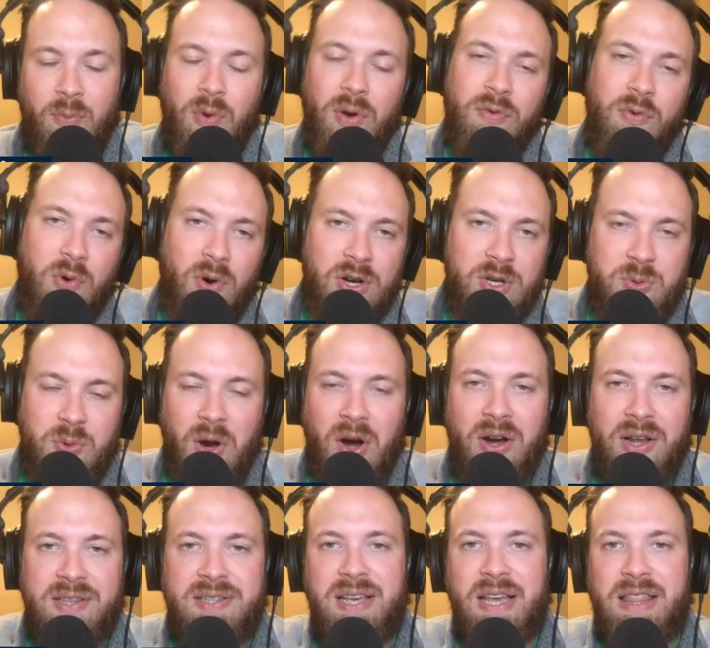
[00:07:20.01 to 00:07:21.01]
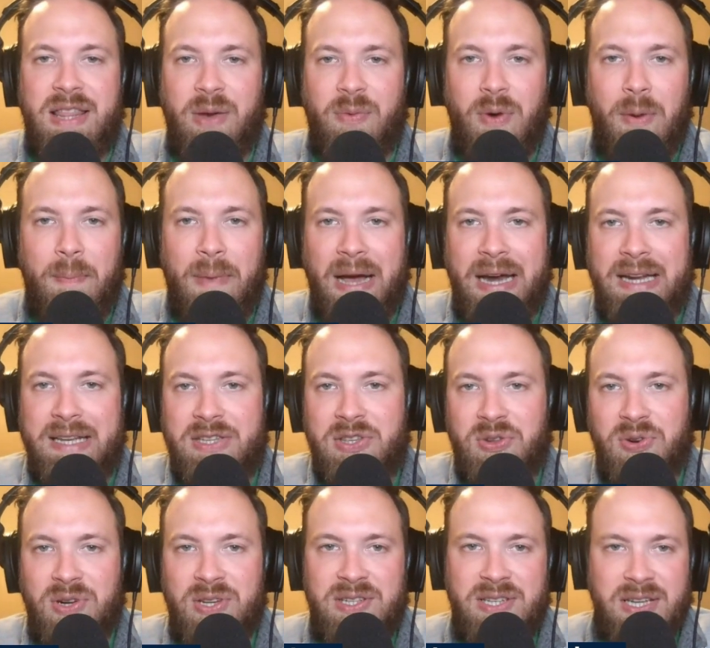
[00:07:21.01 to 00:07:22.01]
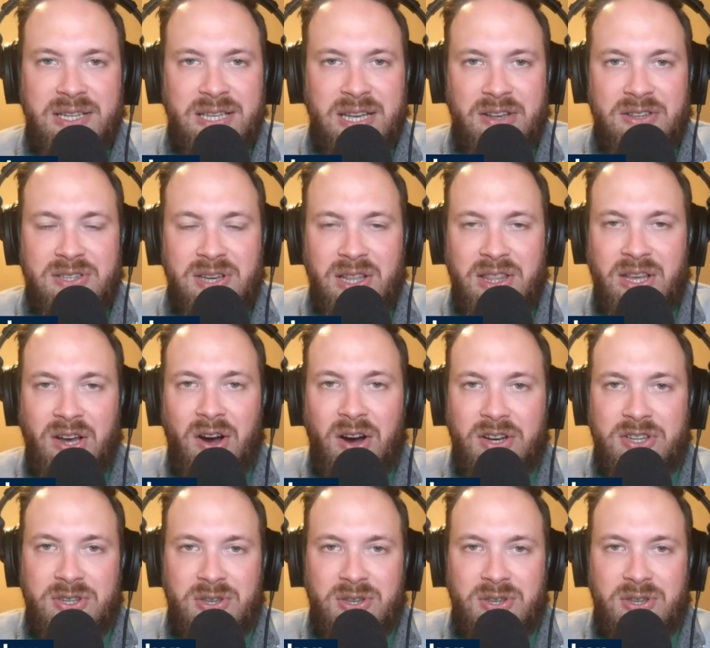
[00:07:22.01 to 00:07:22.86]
Well, of course, we already said they were a minus 36 outside the arc.